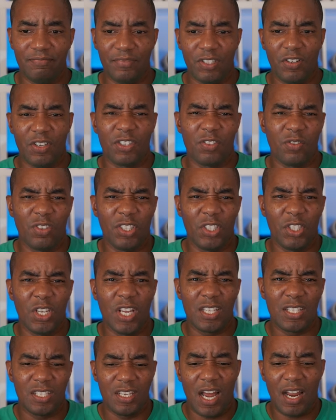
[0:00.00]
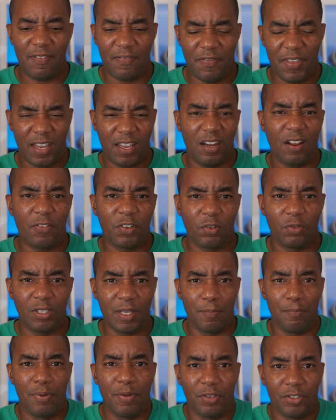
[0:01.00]
it's not thick enough to
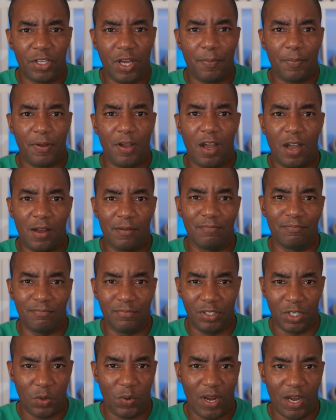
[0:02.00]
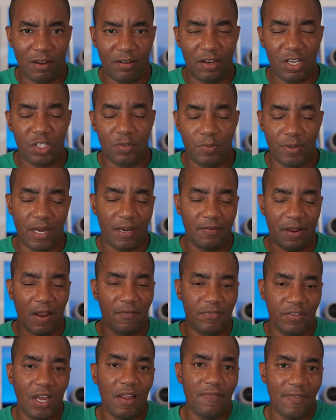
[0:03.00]
really build up low areas, but
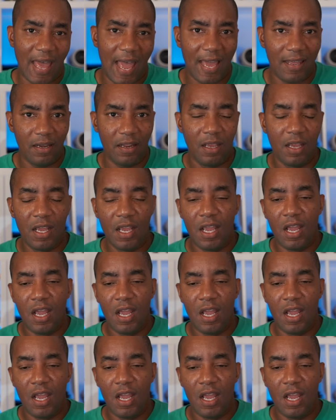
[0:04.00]
I've done that.